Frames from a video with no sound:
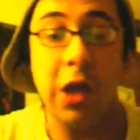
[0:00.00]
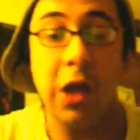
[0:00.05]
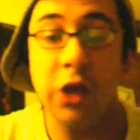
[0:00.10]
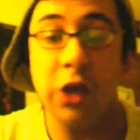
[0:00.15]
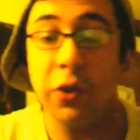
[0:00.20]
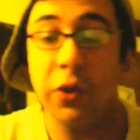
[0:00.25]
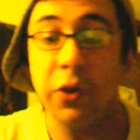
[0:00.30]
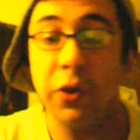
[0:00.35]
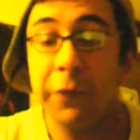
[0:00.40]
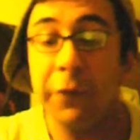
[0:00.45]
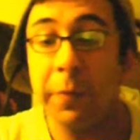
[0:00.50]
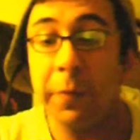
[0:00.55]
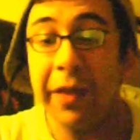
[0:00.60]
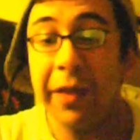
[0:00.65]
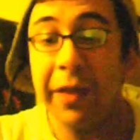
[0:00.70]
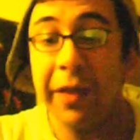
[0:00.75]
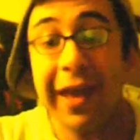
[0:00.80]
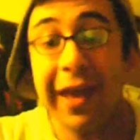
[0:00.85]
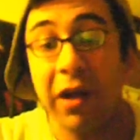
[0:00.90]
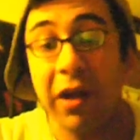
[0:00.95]
So if you're
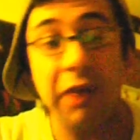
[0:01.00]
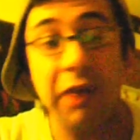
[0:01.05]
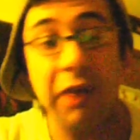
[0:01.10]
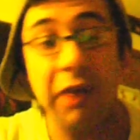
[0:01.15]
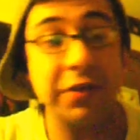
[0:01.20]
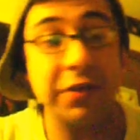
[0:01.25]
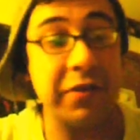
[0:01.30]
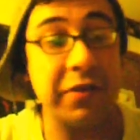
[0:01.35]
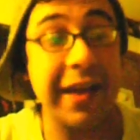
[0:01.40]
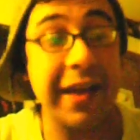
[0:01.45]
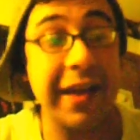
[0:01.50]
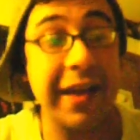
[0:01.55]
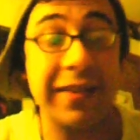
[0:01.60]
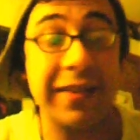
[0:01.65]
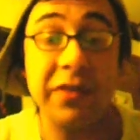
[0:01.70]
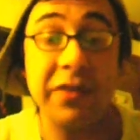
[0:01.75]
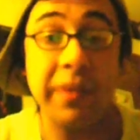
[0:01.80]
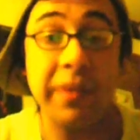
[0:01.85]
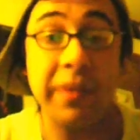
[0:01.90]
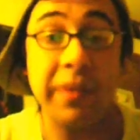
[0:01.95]
playing cards in your deck
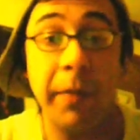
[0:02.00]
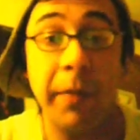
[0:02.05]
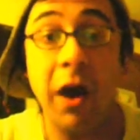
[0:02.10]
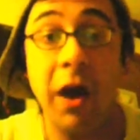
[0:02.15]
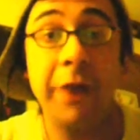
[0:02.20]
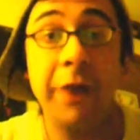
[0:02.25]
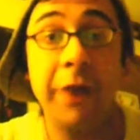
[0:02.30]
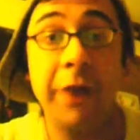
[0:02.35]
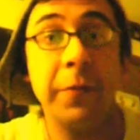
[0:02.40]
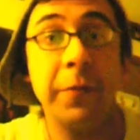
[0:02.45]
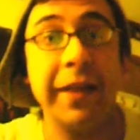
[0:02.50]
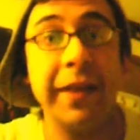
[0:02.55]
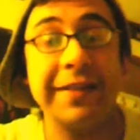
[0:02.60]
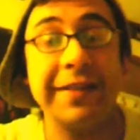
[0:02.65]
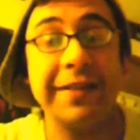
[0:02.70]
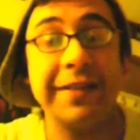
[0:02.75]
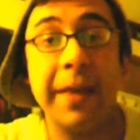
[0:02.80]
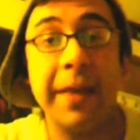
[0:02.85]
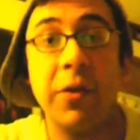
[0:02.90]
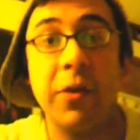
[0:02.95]
that are subpar, if you're playing
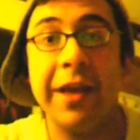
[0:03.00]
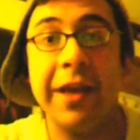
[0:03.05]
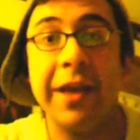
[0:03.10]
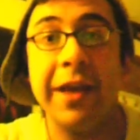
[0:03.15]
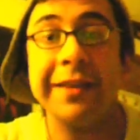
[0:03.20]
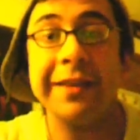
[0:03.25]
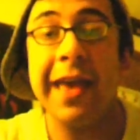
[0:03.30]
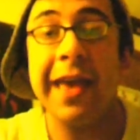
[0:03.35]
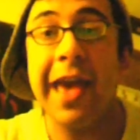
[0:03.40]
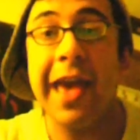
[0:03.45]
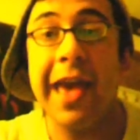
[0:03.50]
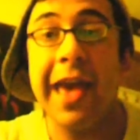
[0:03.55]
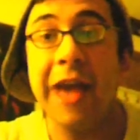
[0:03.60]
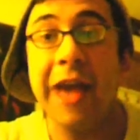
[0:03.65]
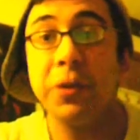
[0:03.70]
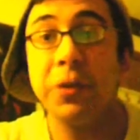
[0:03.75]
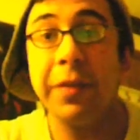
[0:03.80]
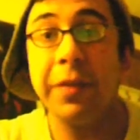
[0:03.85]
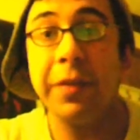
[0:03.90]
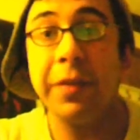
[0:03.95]
Samurais
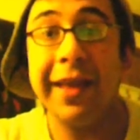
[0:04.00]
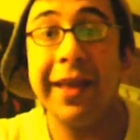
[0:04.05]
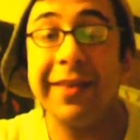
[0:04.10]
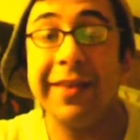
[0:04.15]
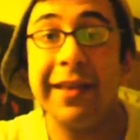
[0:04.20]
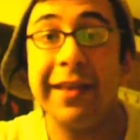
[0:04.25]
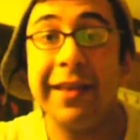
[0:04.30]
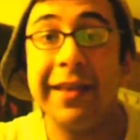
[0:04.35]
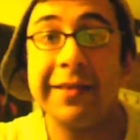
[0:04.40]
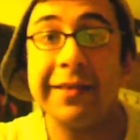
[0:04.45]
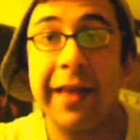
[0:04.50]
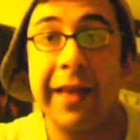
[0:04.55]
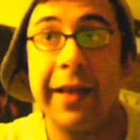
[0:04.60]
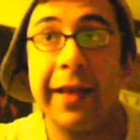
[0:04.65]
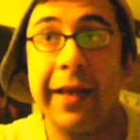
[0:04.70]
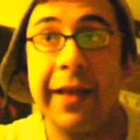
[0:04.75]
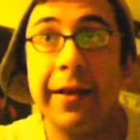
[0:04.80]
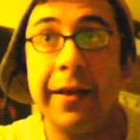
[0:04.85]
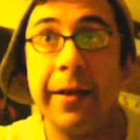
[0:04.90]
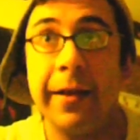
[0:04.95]
and you're playing things
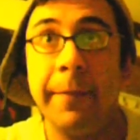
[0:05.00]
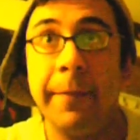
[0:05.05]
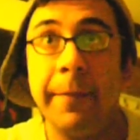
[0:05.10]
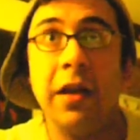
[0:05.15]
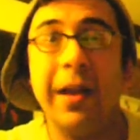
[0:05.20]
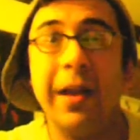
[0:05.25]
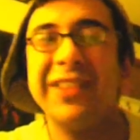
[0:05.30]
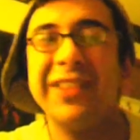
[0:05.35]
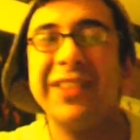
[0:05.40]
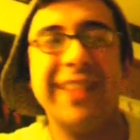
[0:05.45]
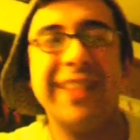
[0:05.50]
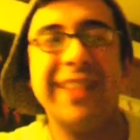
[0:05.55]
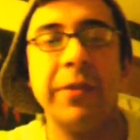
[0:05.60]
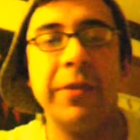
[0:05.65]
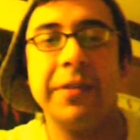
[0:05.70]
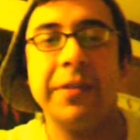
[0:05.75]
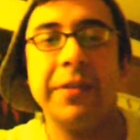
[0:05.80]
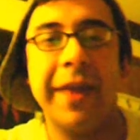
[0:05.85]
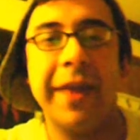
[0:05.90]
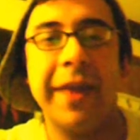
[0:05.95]
like actually,
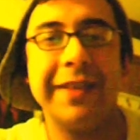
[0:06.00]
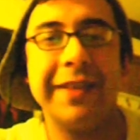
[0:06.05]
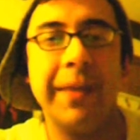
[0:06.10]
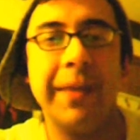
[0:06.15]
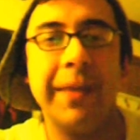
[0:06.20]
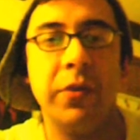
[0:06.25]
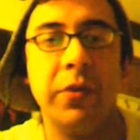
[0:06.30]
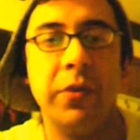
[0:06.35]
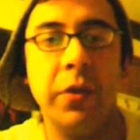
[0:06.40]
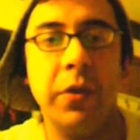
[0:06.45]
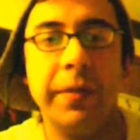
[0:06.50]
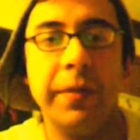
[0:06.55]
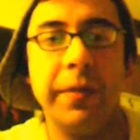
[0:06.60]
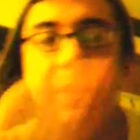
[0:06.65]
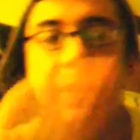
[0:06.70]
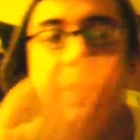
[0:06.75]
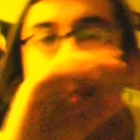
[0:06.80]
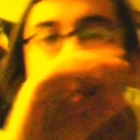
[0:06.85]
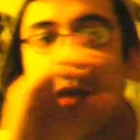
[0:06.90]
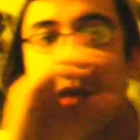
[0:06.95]
Samurais is a bad example. No one
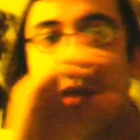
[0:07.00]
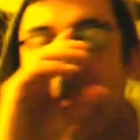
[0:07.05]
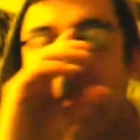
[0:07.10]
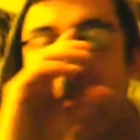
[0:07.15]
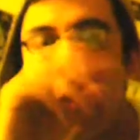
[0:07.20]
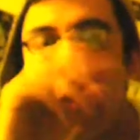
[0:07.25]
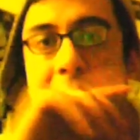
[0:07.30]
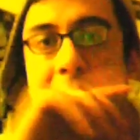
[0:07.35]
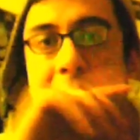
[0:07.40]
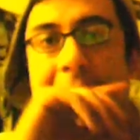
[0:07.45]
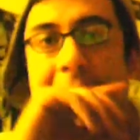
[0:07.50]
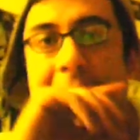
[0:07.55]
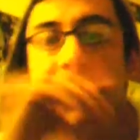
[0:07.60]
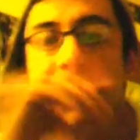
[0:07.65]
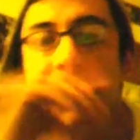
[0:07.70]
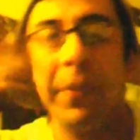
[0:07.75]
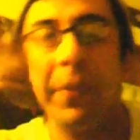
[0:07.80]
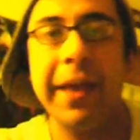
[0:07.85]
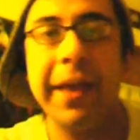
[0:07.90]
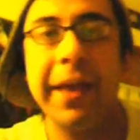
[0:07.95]
plays Samurais yet. If
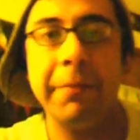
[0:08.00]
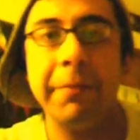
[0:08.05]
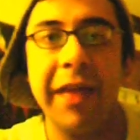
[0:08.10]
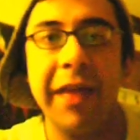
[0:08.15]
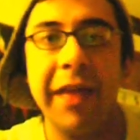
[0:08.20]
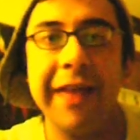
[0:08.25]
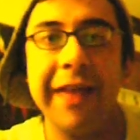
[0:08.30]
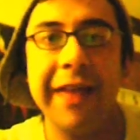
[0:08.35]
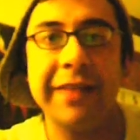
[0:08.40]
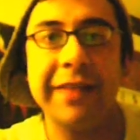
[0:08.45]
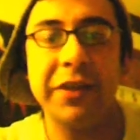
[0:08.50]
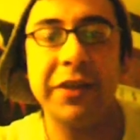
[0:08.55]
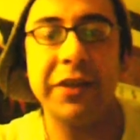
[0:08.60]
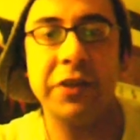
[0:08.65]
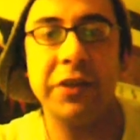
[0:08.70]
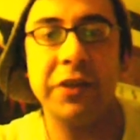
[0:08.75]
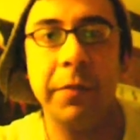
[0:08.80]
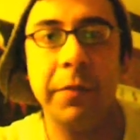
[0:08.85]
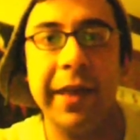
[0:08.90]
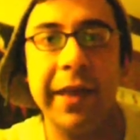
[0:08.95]
you're playing plants and you're
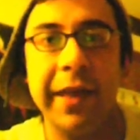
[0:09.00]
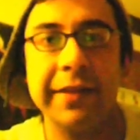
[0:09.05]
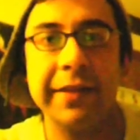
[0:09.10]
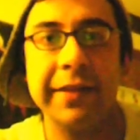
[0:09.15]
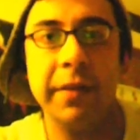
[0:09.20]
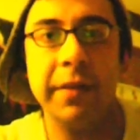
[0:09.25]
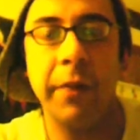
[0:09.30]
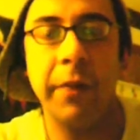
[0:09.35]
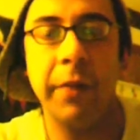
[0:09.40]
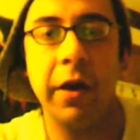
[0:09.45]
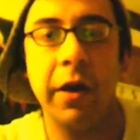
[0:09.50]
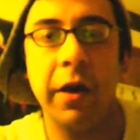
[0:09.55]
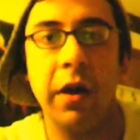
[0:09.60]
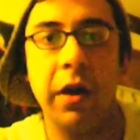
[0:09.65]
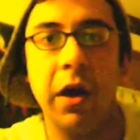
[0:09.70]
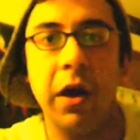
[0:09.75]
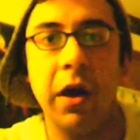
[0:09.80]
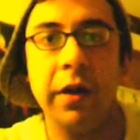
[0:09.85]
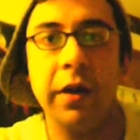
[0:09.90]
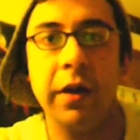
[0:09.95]
still playing subpar
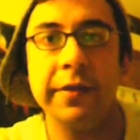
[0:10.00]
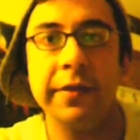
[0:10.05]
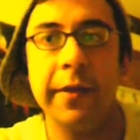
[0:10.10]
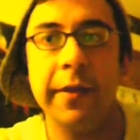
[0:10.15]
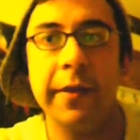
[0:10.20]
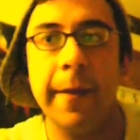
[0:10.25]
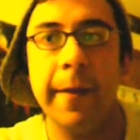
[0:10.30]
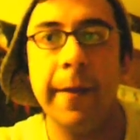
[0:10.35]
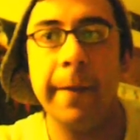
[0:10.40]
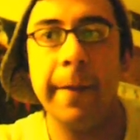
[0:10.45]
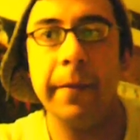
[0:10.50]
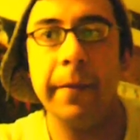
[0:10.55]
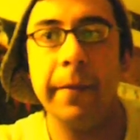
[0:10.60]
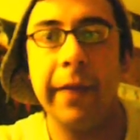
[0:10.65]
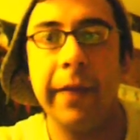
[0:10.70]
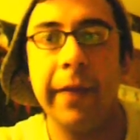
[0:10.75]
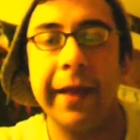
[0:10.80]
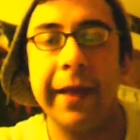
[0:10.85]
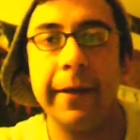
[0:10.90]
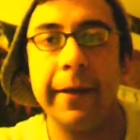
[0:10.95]
cards
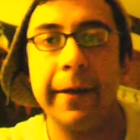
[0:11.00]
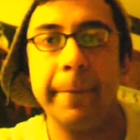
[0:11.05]
like